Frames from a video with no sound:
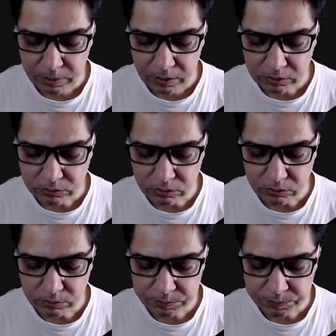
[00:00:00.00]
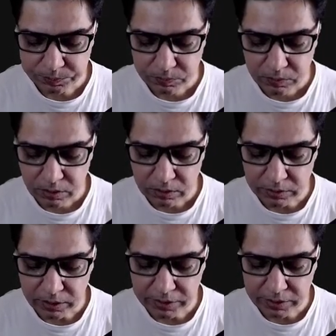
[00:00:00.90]
So
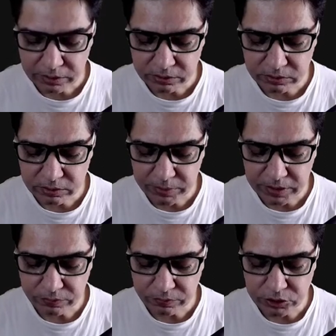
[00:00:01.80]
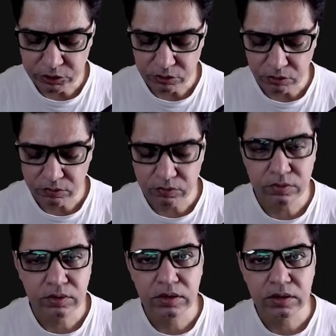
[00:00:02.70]
diarrhea is the main feature of
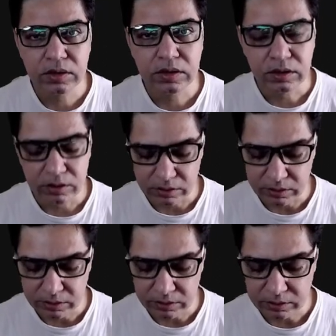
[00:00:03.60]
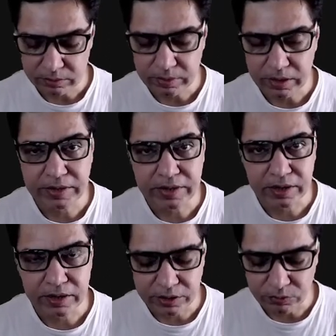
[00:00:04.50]
enteral
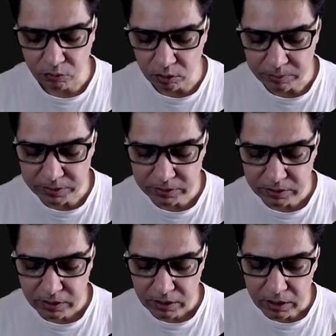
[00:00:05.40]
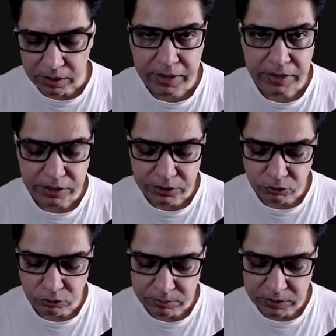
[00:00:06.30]
involvement. Again, it
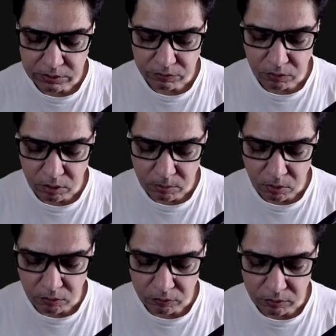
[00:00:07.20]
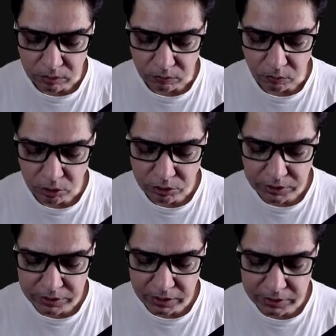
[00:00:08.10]
could be in the form of watery
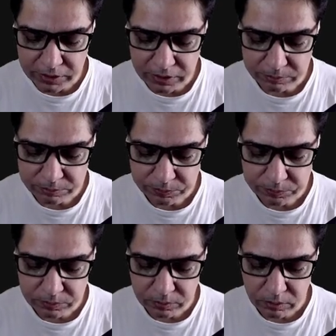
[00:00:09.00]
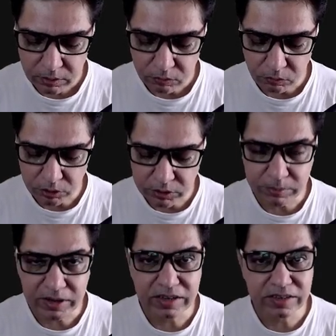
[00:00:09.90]
diarrhea. Watery
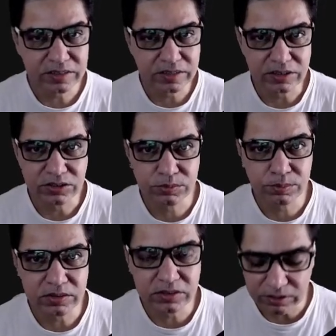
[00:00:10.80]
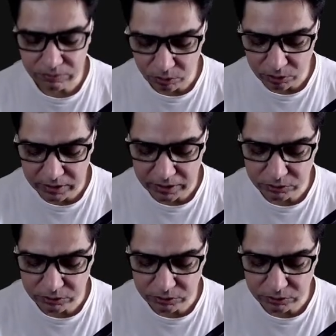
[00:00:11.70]
means they are just passing water-like